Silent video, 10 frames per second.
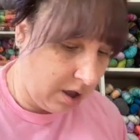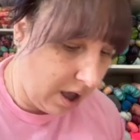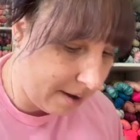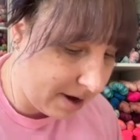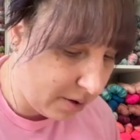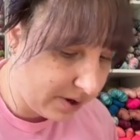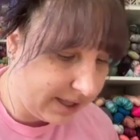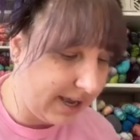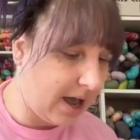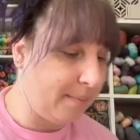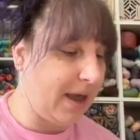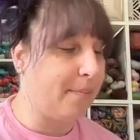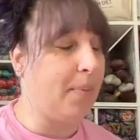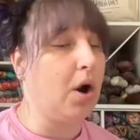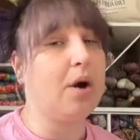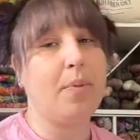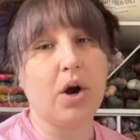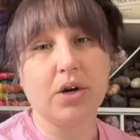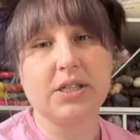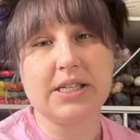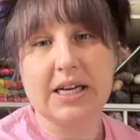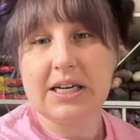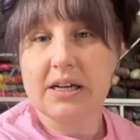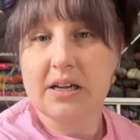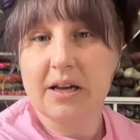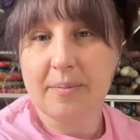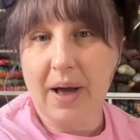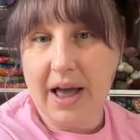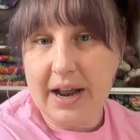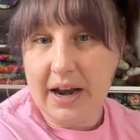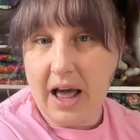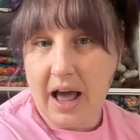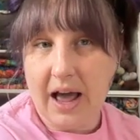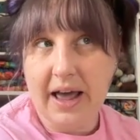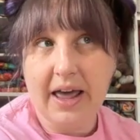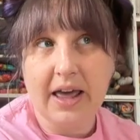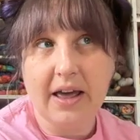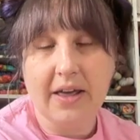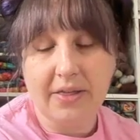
I'm not really a big bird person, but I